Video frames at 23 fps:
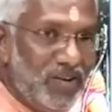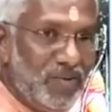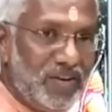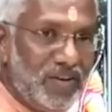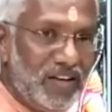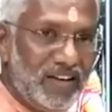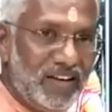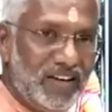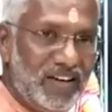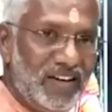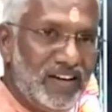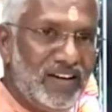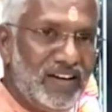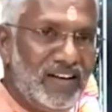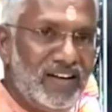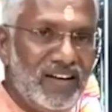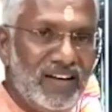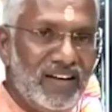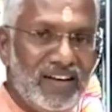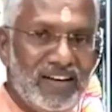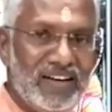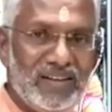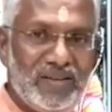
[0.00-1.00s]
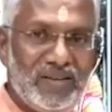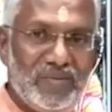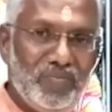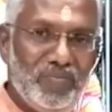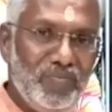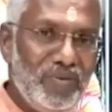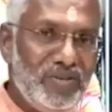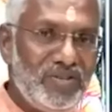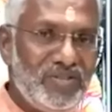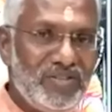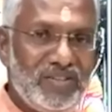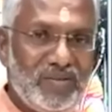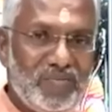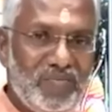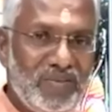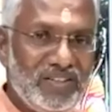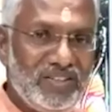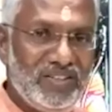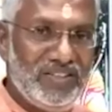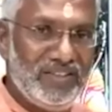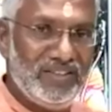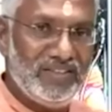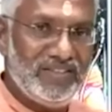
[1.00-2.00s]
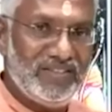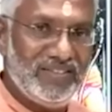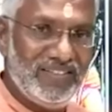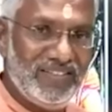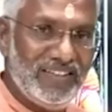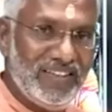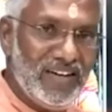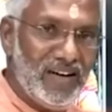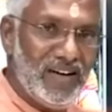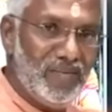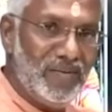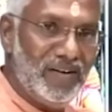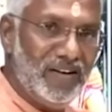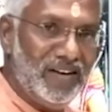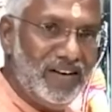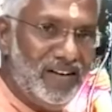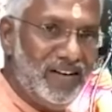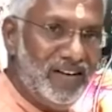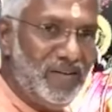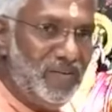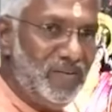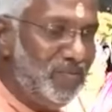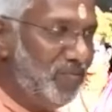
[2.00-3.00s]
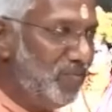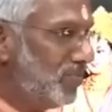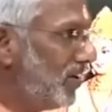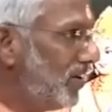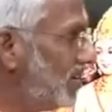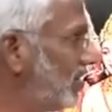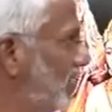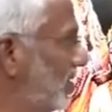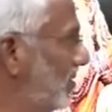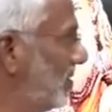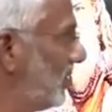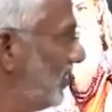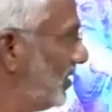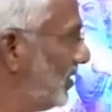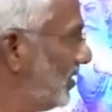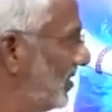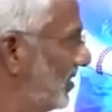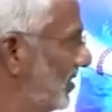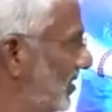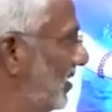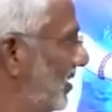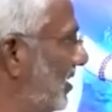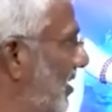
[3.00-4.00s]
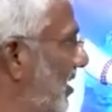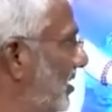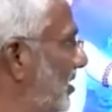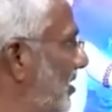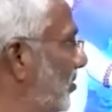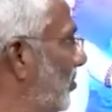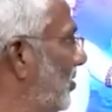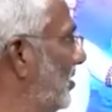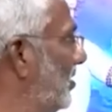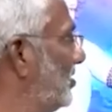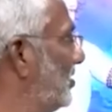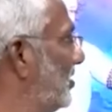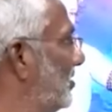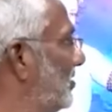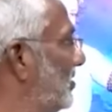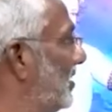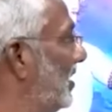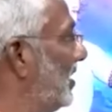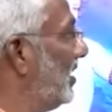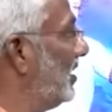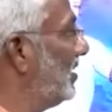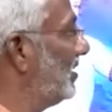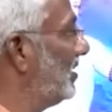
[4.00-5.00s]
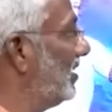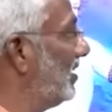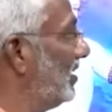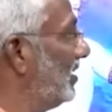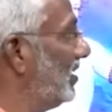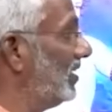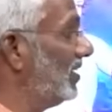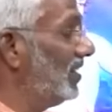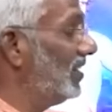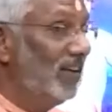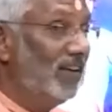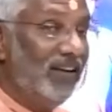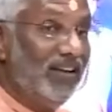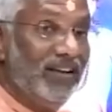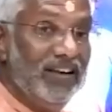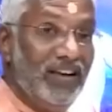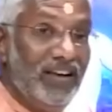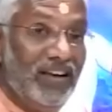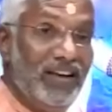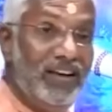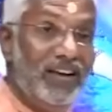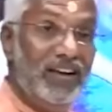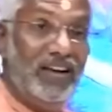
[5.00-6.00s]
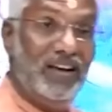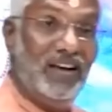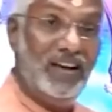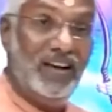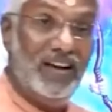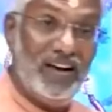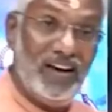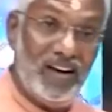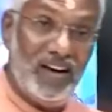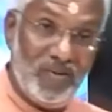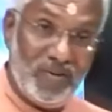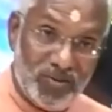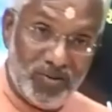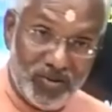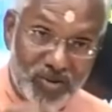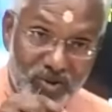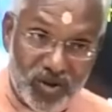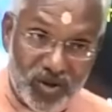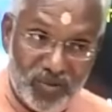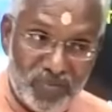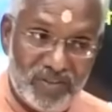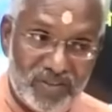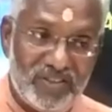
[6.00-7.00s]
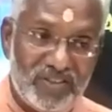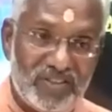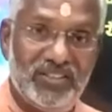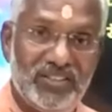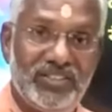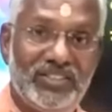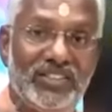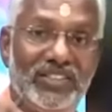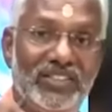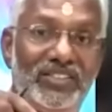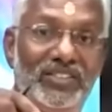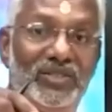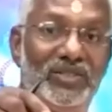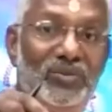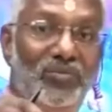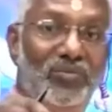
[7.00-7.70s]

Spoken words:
Okay, Karna missed the blessings. Rama brought the, got the blessings. And he, our Vishwamitra Rishi's